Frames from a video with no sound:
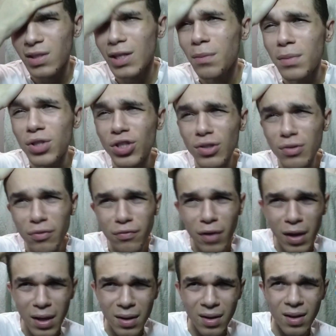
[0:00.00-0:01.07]
that would be so
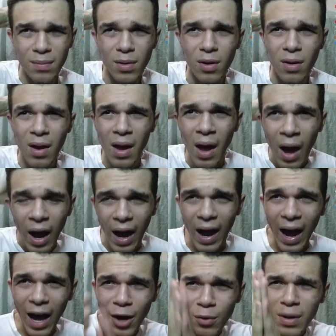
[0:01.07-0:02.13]
fucking dumb, dude.
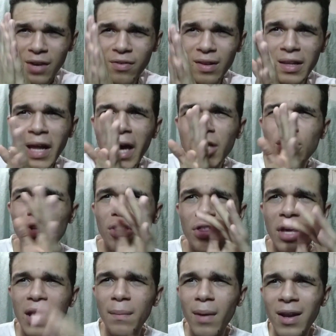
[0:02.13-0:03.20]
I, I don't even like to
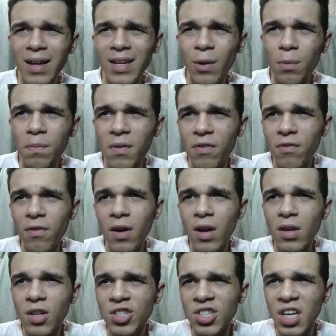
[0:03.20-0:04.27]
think about that. That would be
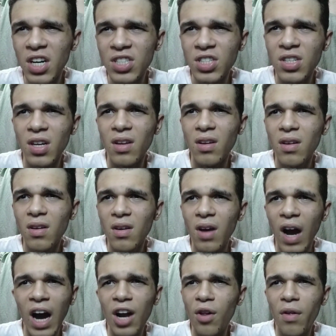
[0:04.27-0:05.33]
fucking disgusting.
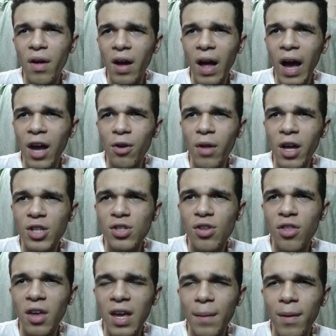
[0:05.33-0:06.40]
I don't I don't like to
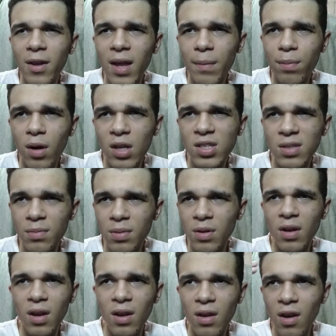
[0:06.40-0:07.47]
think about that
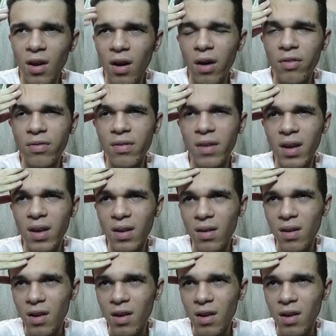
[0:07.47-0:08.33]
possibility of like.